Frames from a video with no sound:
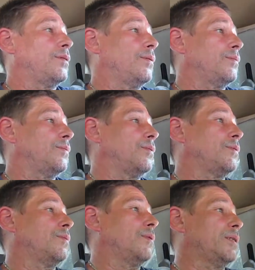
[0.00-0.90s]
so the
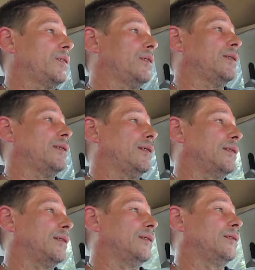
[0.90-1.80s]
question
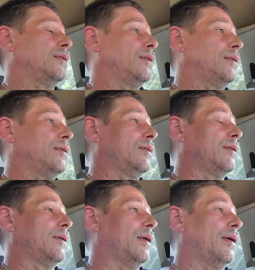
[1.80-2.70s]
isn't
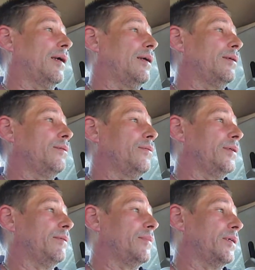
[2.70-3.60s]
how do
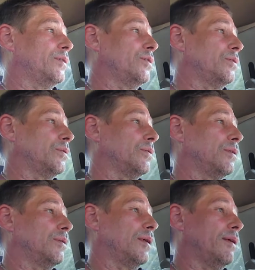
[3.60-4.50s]
we make
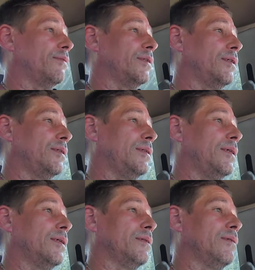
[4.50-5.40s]
sure every
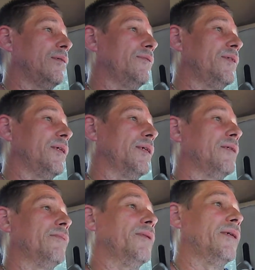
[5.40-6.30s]
nickel of
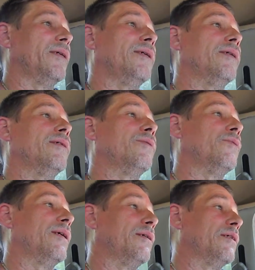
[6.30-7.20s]
John's money is
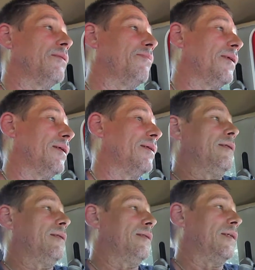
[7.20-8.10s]
well spent?
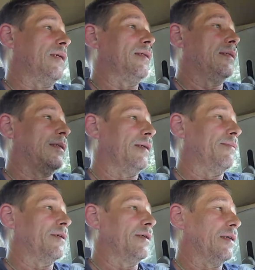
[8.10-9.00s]
John's a
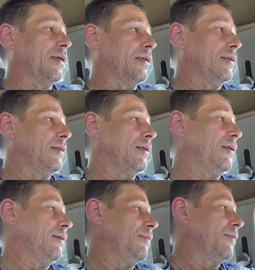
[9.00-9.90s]
Democrat.
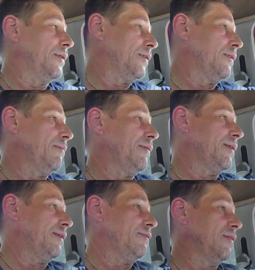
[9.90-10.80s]
He wants to
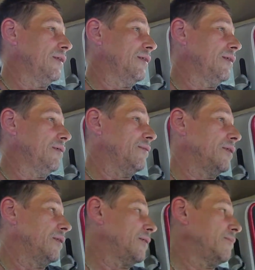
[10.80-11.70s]
believe this. He
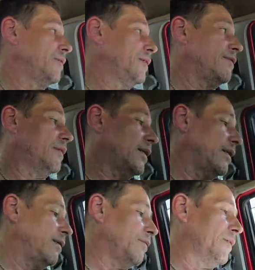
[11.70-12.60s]
wants to believe
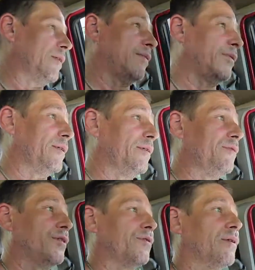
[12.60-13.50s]
that. He wants to believe
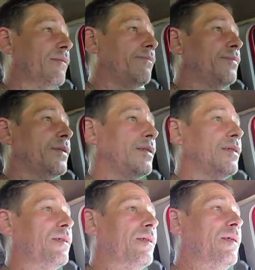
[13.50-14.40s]
Trump is